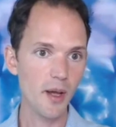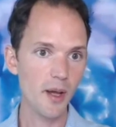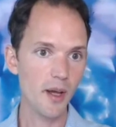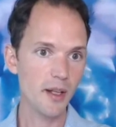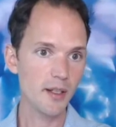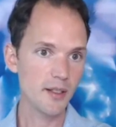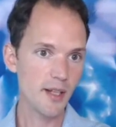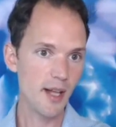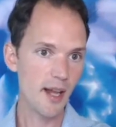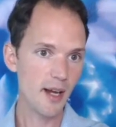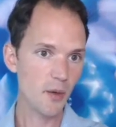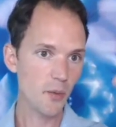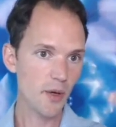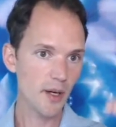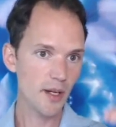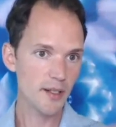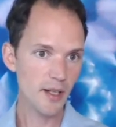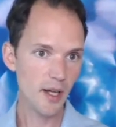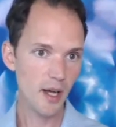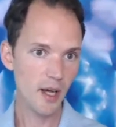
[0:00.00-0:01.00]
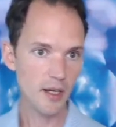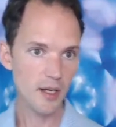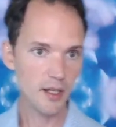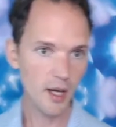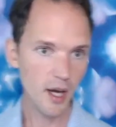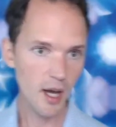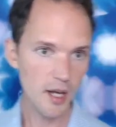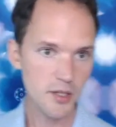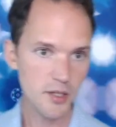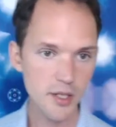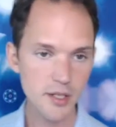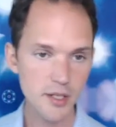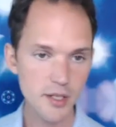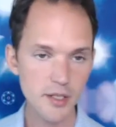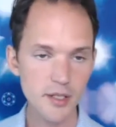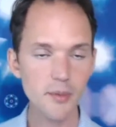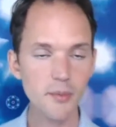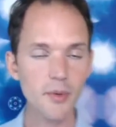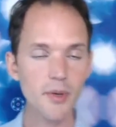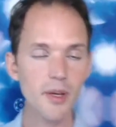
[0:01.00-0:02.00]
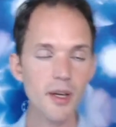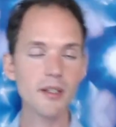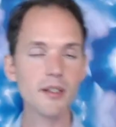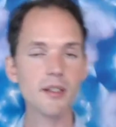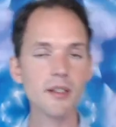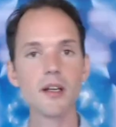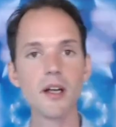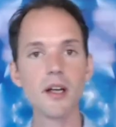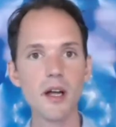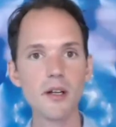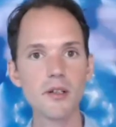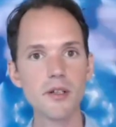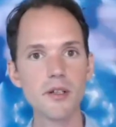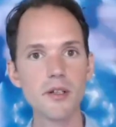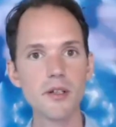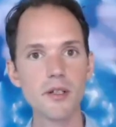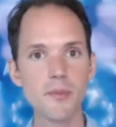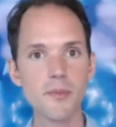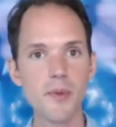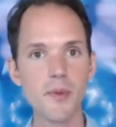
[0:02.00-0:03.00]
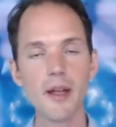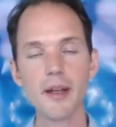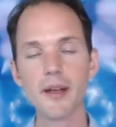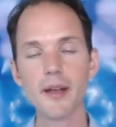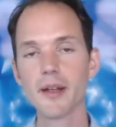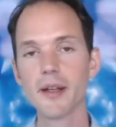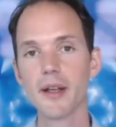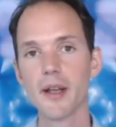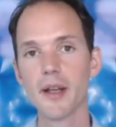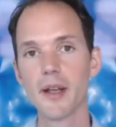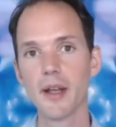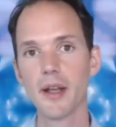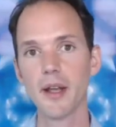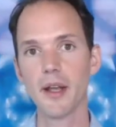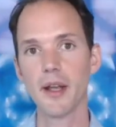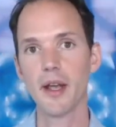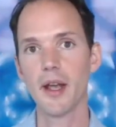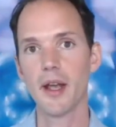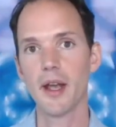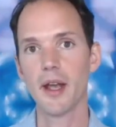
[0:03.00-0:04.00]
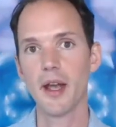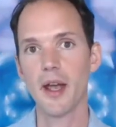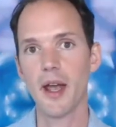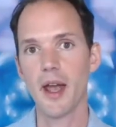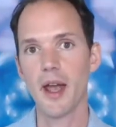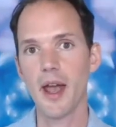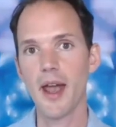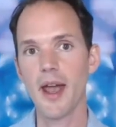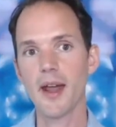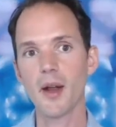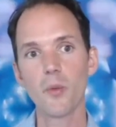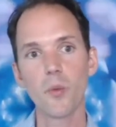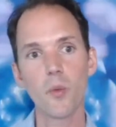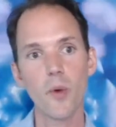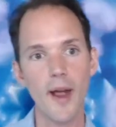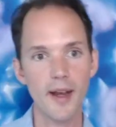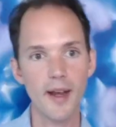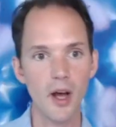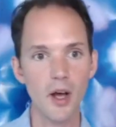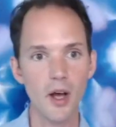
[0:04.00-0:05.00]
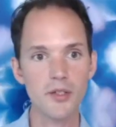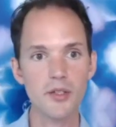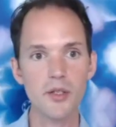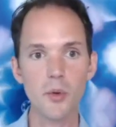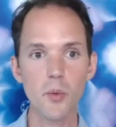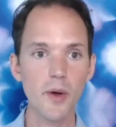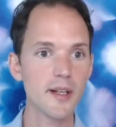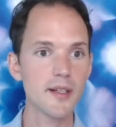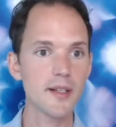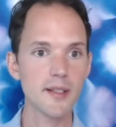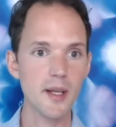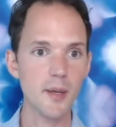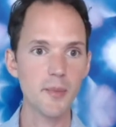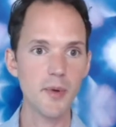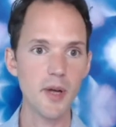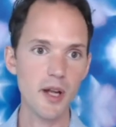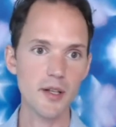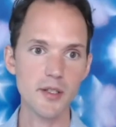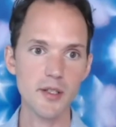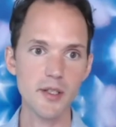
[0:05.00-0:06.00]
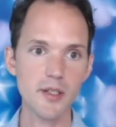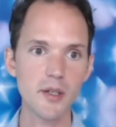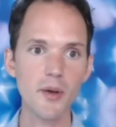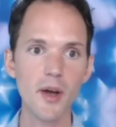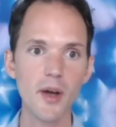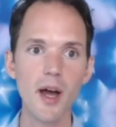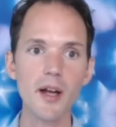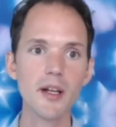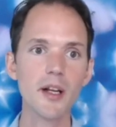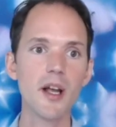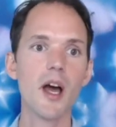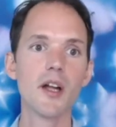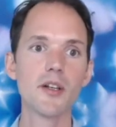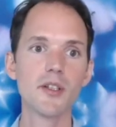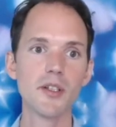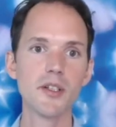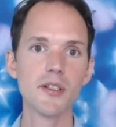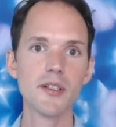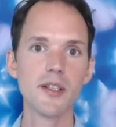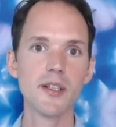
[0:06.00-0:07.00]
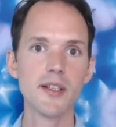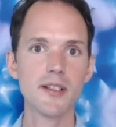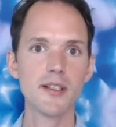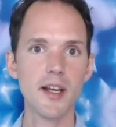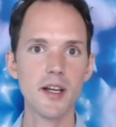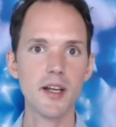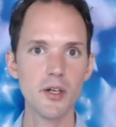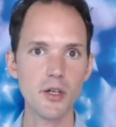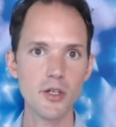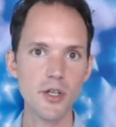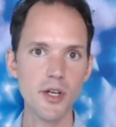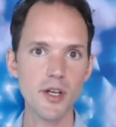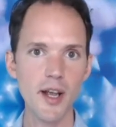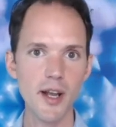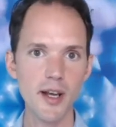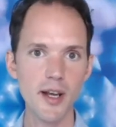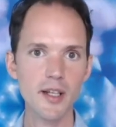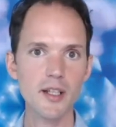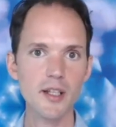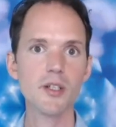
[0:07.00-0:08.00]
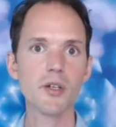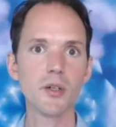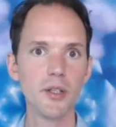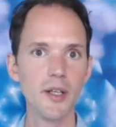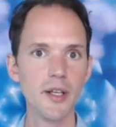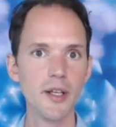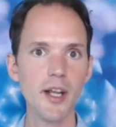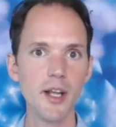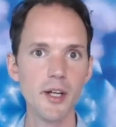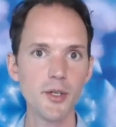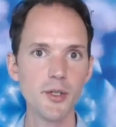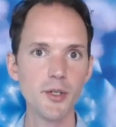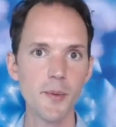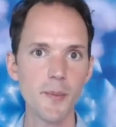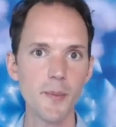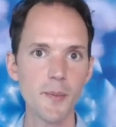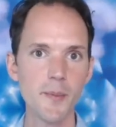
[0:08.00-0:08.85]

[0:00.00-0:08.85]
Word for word: take what is unconscious and bring it to the conscious mind. Right. And, and also what is subconscious. So unconscious is like your genetics, your lineage.